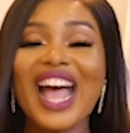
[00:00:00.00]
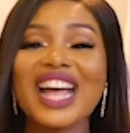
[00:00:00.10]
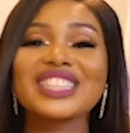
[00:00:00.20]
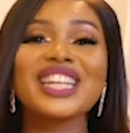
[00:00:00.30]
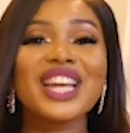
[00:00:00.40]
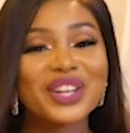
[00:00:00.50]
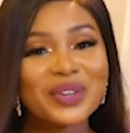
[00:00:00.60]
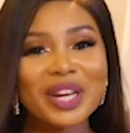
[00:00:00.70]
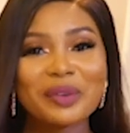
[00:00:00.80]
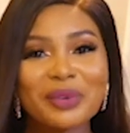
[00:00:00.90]
I'll take a
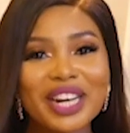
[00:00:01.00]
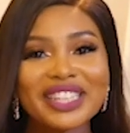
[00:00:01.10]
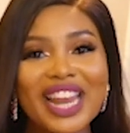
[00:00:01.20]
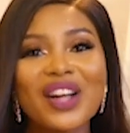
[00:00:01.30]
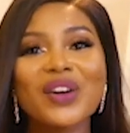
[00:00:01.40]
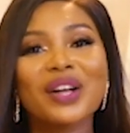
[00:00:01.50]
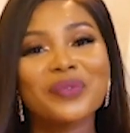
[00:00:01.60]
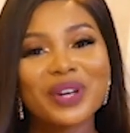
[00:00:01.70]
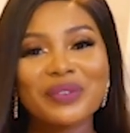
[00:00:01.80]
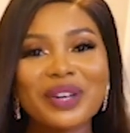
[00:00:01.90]
quick break now, and
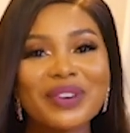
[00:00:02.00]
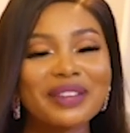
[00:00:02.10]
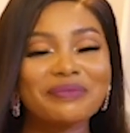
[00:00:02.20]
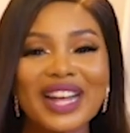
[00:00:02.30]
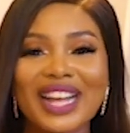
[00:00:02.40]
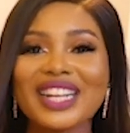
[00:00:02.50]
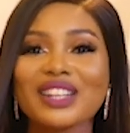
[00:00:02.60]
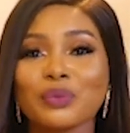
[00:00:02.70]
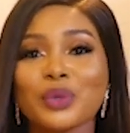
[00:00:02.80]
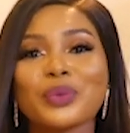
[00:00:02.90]
when we're right back,
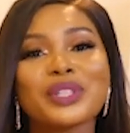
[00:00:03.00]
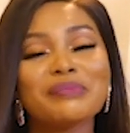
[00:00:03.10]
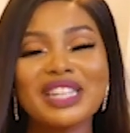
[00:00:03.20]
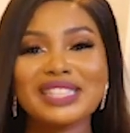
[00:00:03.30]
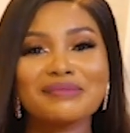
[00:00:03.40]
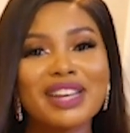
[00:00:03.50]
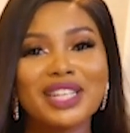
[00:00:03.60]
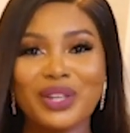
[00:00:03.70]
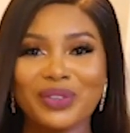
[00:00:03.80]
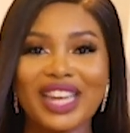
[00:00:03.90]
we would meet my
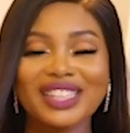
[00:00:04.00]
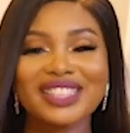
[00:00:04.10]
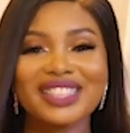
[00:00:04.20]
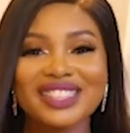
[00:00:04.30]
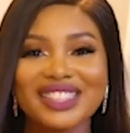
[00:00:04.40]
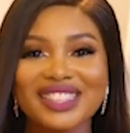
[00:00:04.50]
new guest.